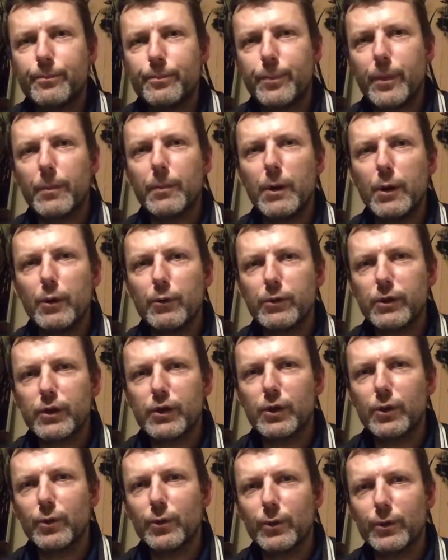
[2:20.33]
Bermuda
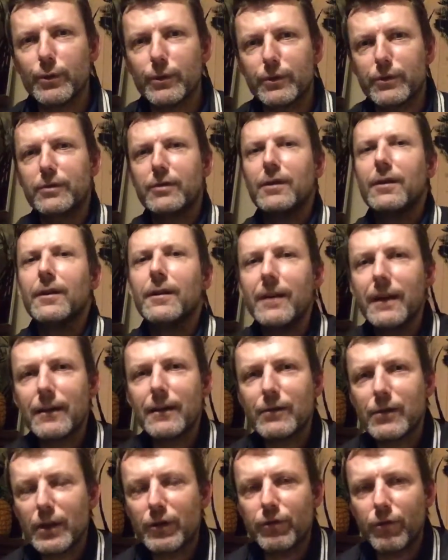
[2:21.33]
shorts.
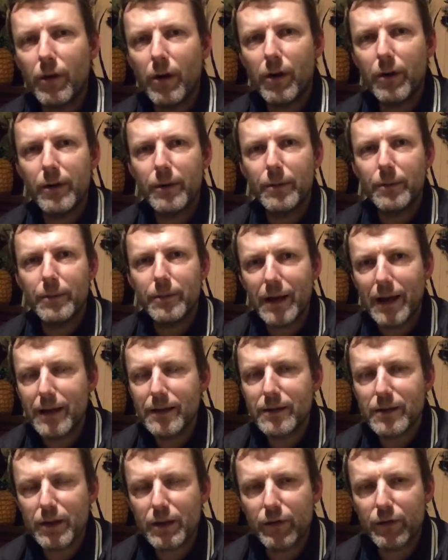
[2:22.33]
It's a crime. That
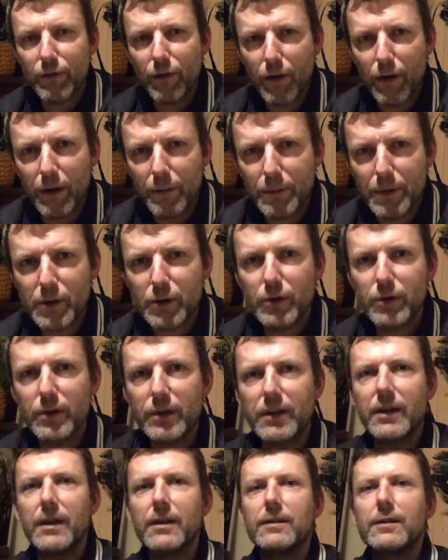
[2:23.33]
is a crime. They should have
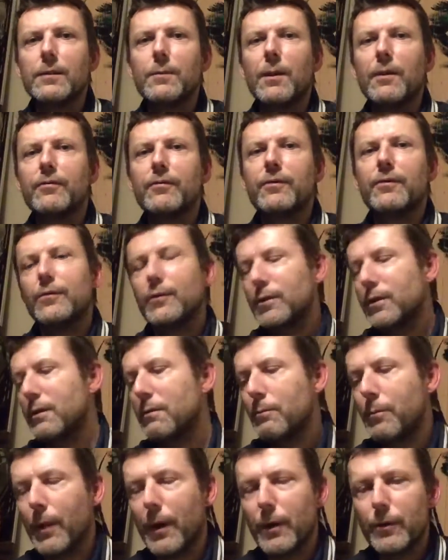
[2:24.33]
kicked him off the
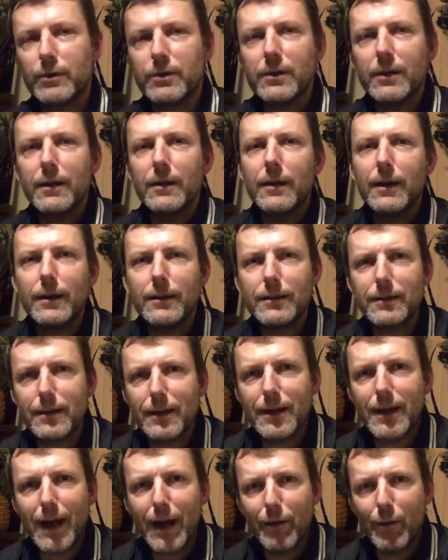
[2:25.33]
fucking boat into the
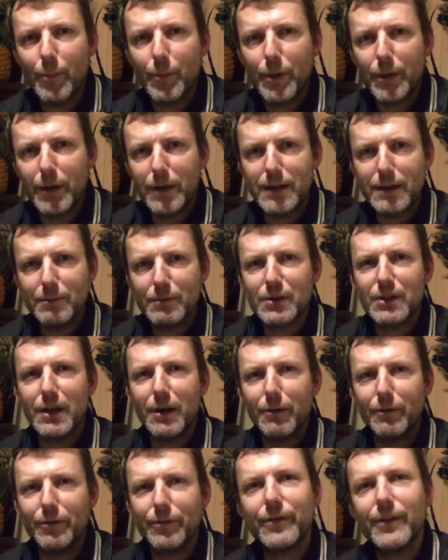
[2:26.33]
Caribbean
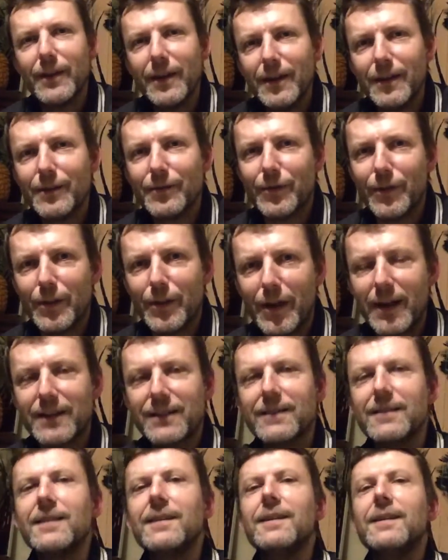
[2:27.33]
himself for
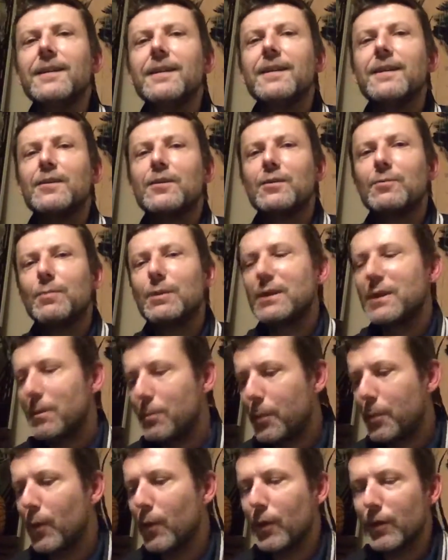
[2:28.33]
that. He should be
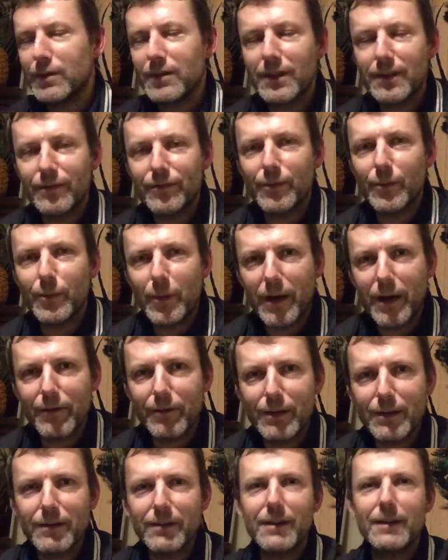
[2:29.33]
deported for
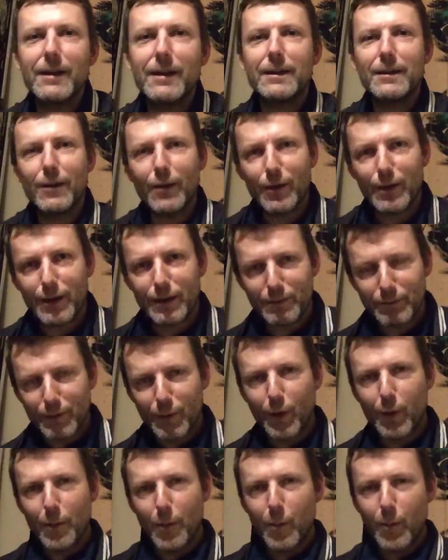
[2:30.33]
wearing. He had like a
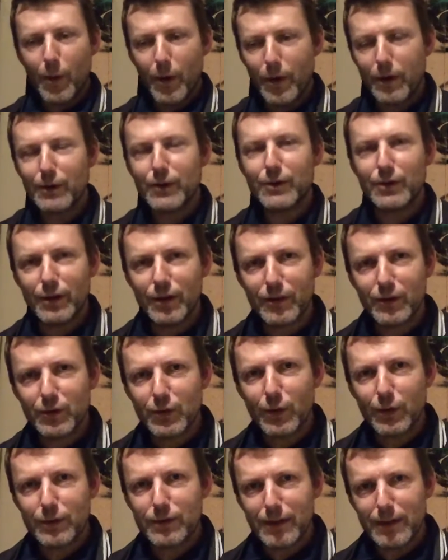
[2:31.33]
normal work shirt
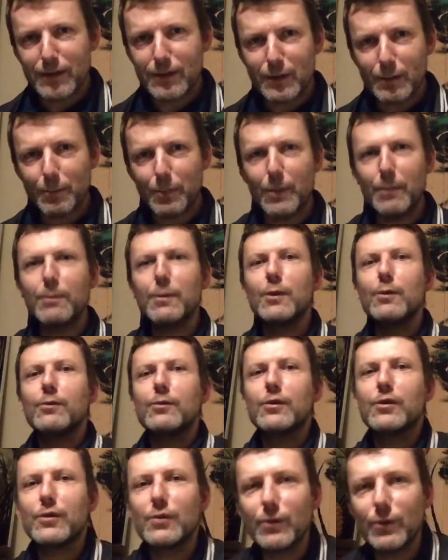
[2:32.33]
tucked into
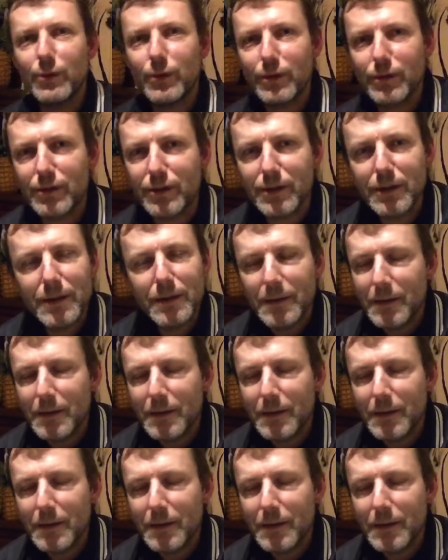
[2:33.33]
Bermuda shorts.